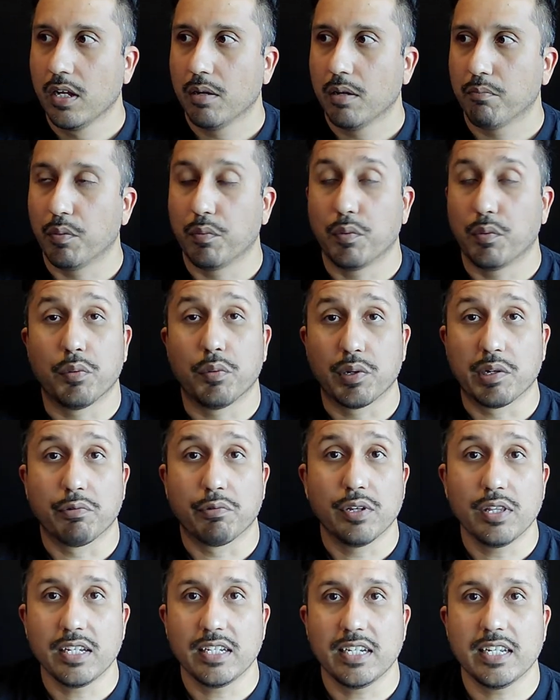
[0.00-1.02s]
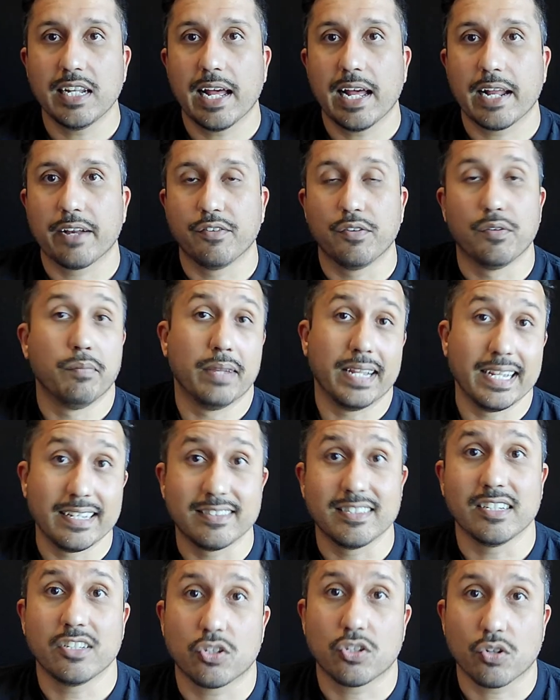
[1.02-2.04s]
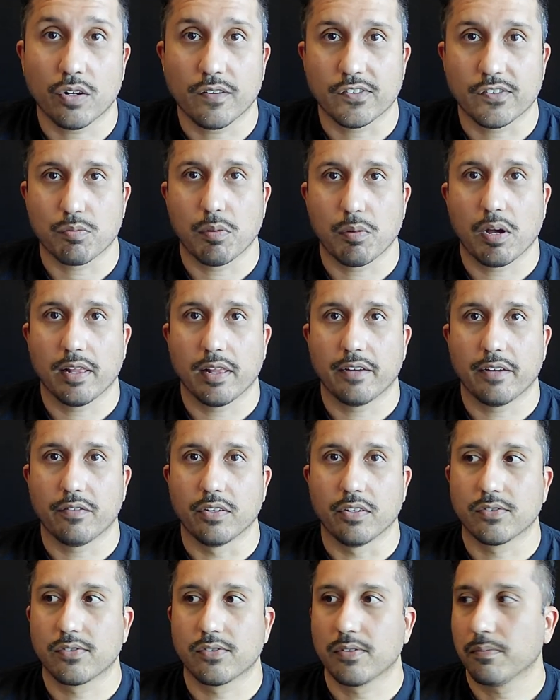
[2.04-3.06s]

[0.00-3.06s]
But what we really need out of him is these sort of small efforts.